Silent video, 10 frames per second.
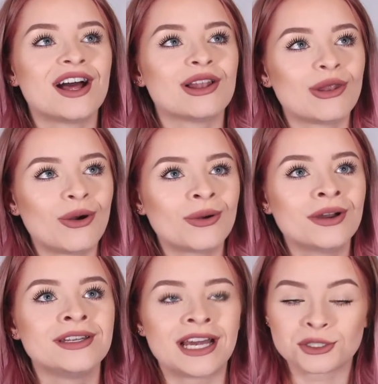
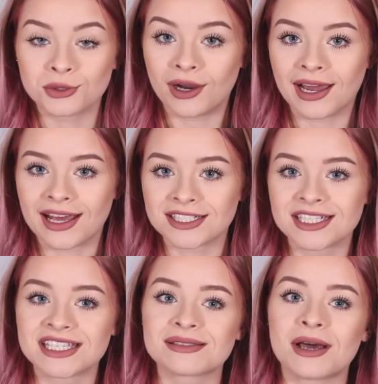long natural eyelashes.